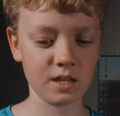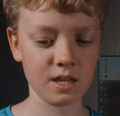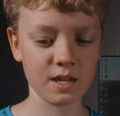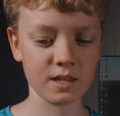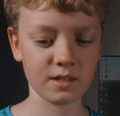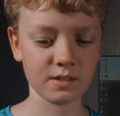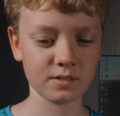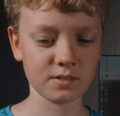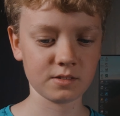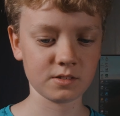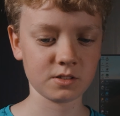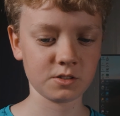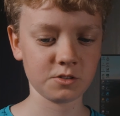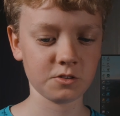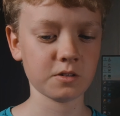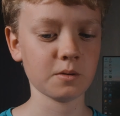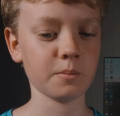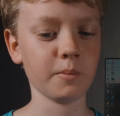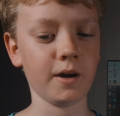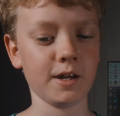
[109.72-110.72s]
And
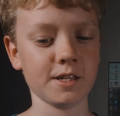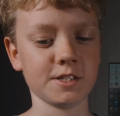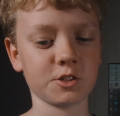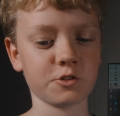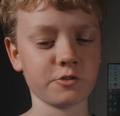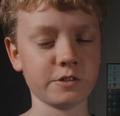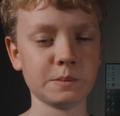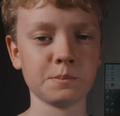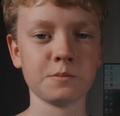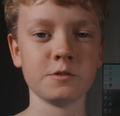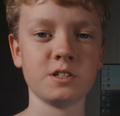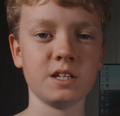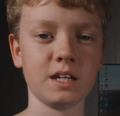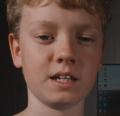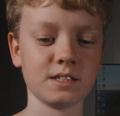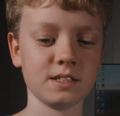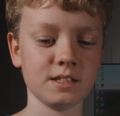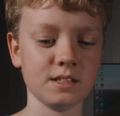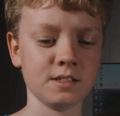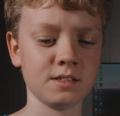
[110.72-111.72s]
you can buy screen
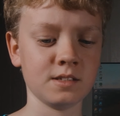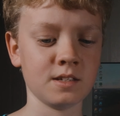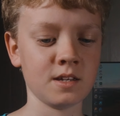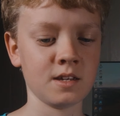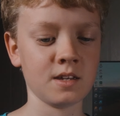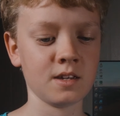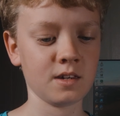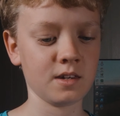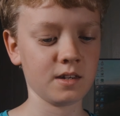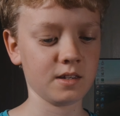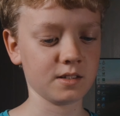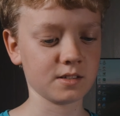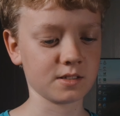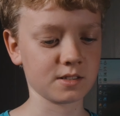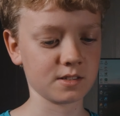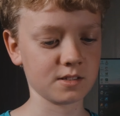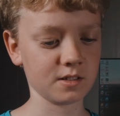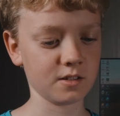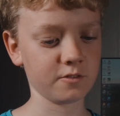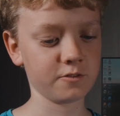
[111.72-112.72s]
protectors and
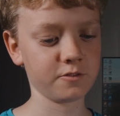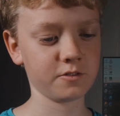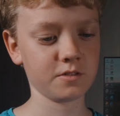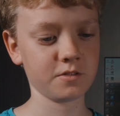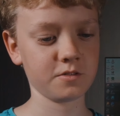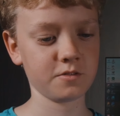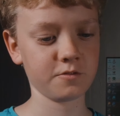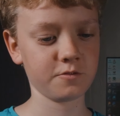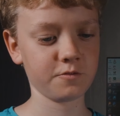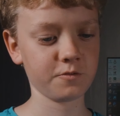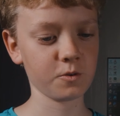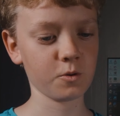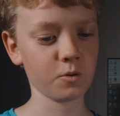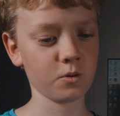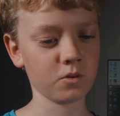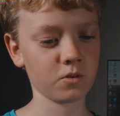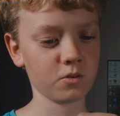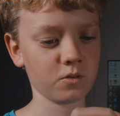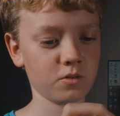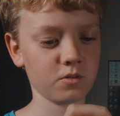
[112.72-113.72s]
stuff
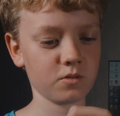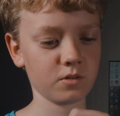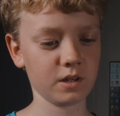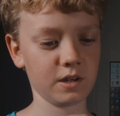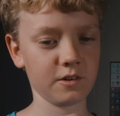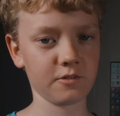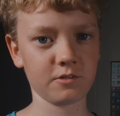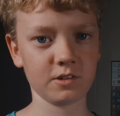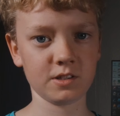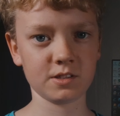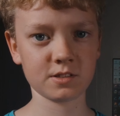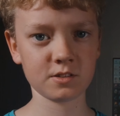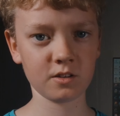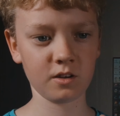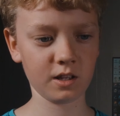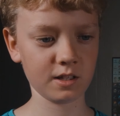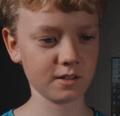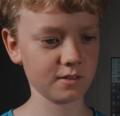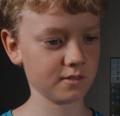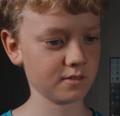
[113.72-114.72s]
for every
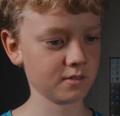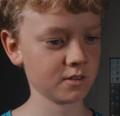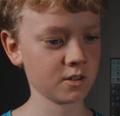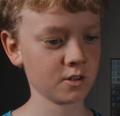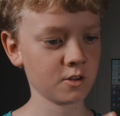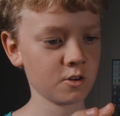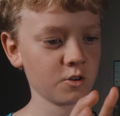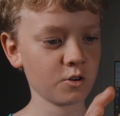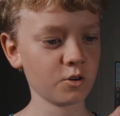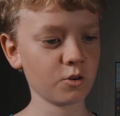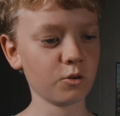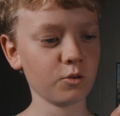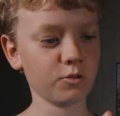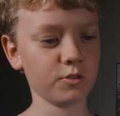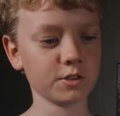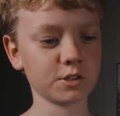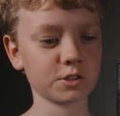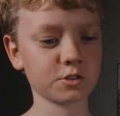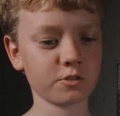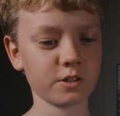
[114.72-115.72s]
side of all
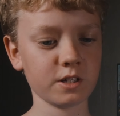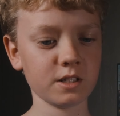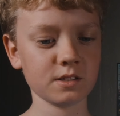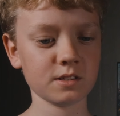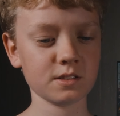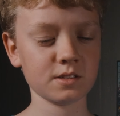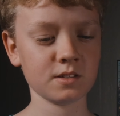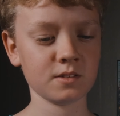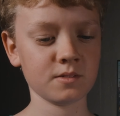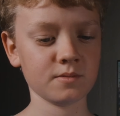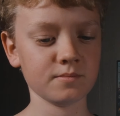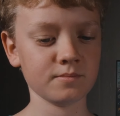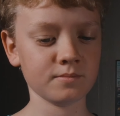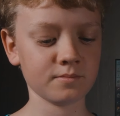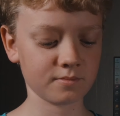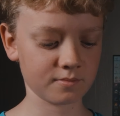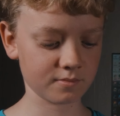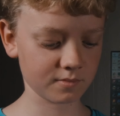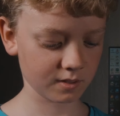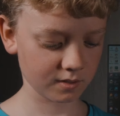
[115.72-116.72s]
the screens.
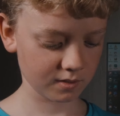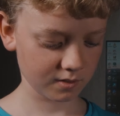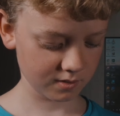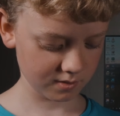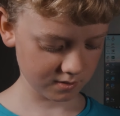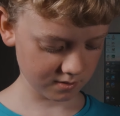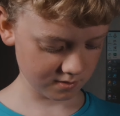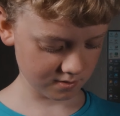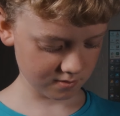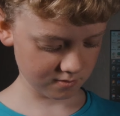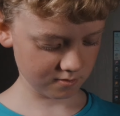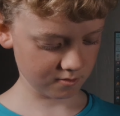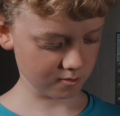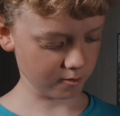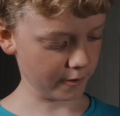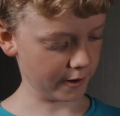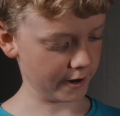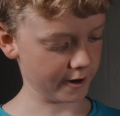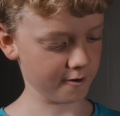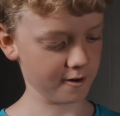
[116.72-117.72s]

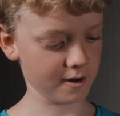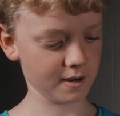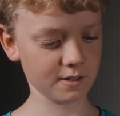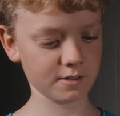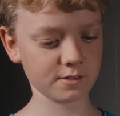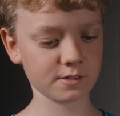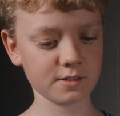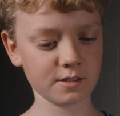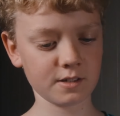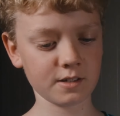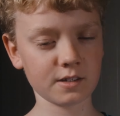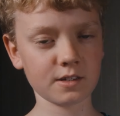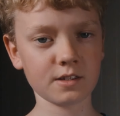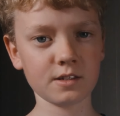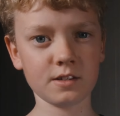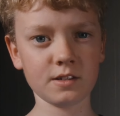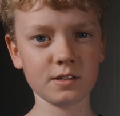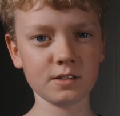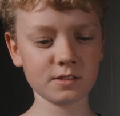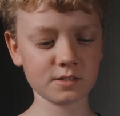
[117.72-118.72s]
Whereas the
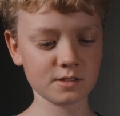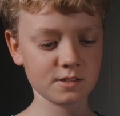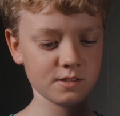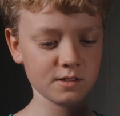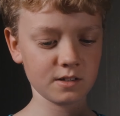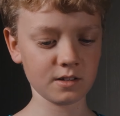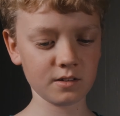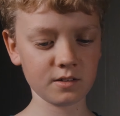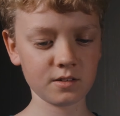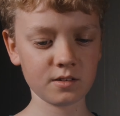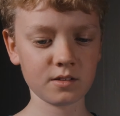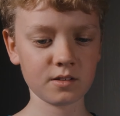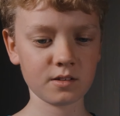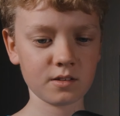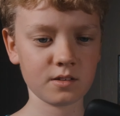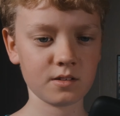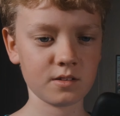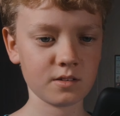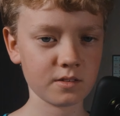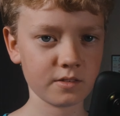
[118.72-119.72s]
Insta,
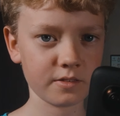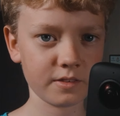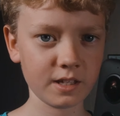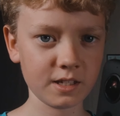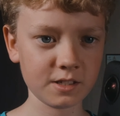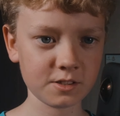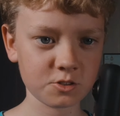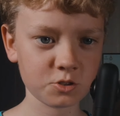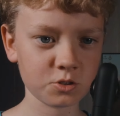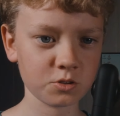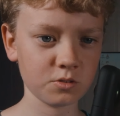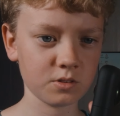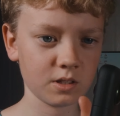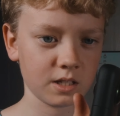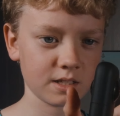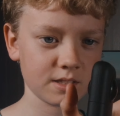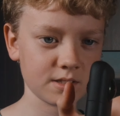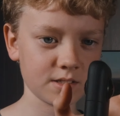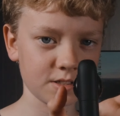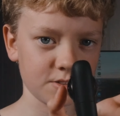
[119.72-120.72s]
these two
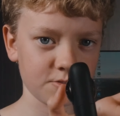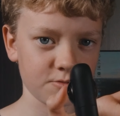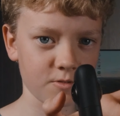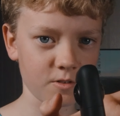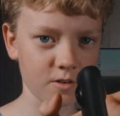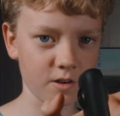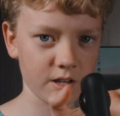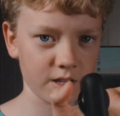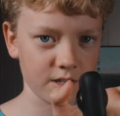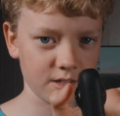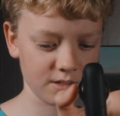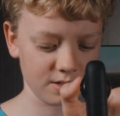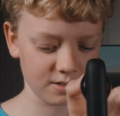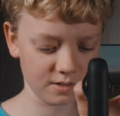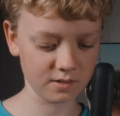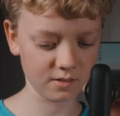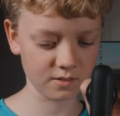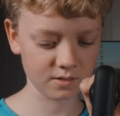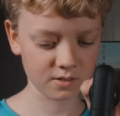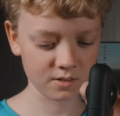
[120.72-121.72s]
lenses right
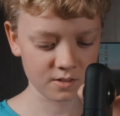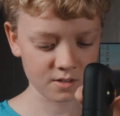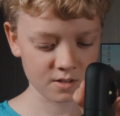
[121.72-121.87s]
here,